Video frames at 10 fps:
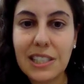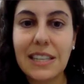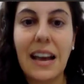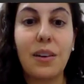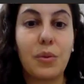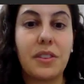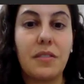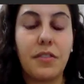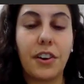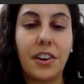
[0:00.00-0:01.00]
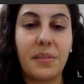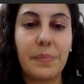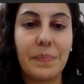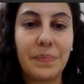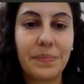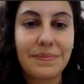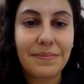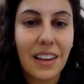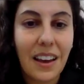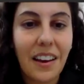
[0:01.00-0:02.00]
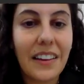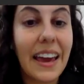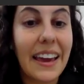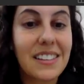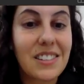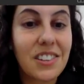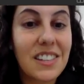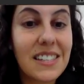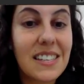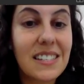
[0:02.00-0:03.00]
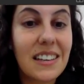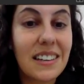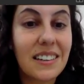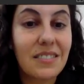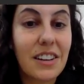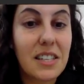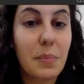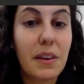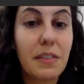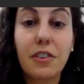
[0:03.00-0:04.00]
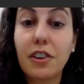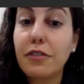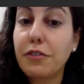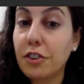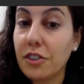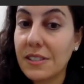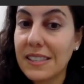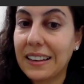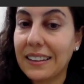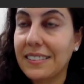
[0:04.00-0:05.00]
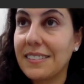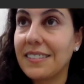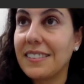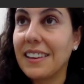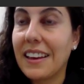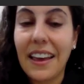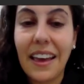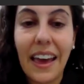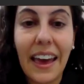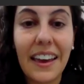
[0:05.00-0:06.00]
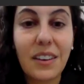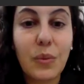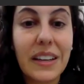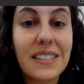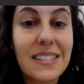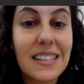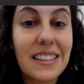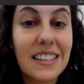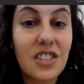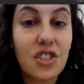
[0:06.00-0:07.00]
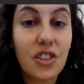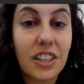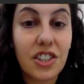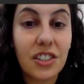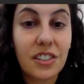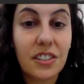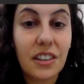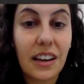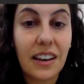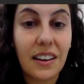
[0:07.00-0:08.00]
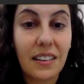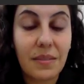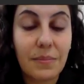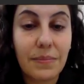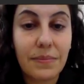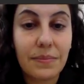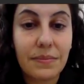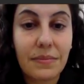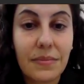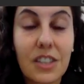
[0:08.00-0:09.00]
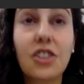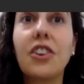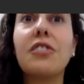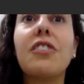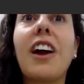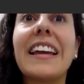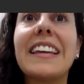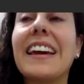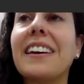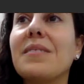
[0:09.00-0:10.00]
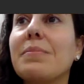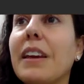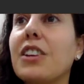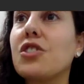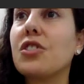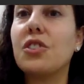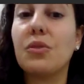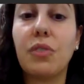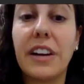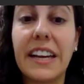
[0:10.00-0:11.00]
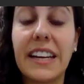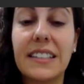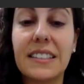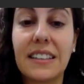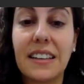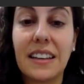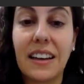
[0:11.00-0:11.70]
start with the verb. Okay, so this is a recipe for a fruit salad, and we can see the instruction. So don't write yet. Make sure you read